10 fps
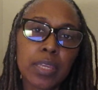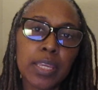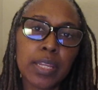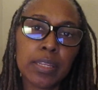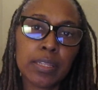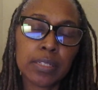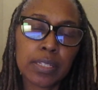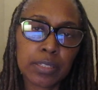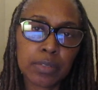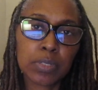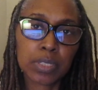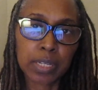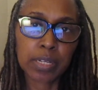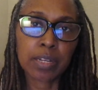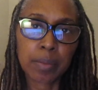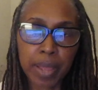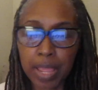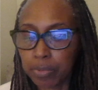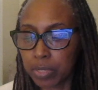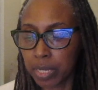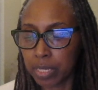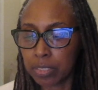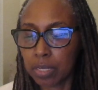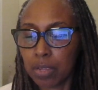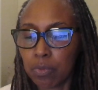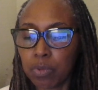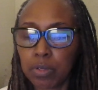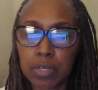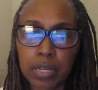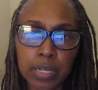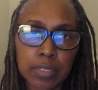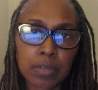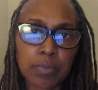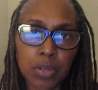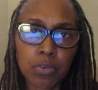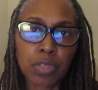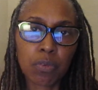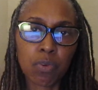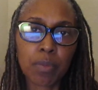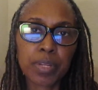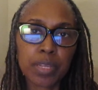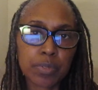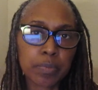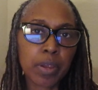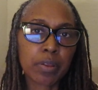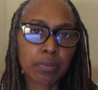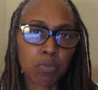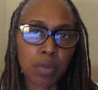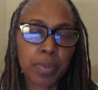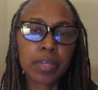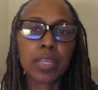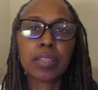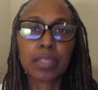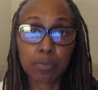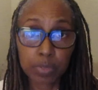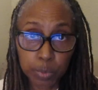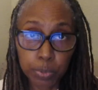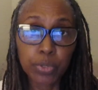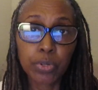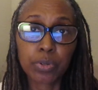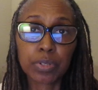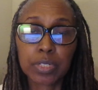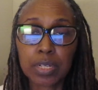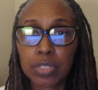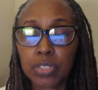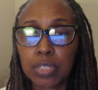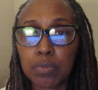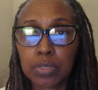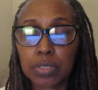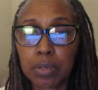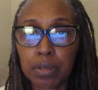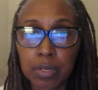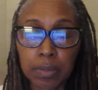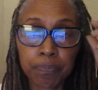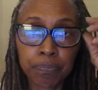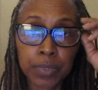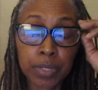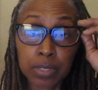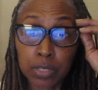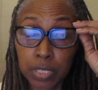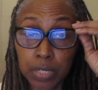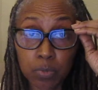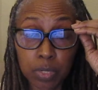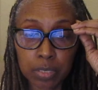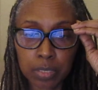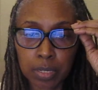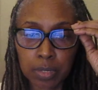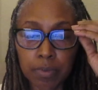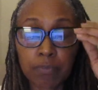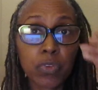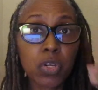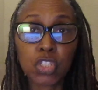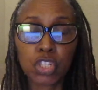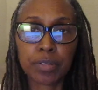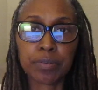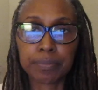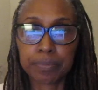it uh, is, was done in the Bible days. Well, it lets them know that woman he was marrying a woman that was pure. She was a uh, she was uh, a virgin.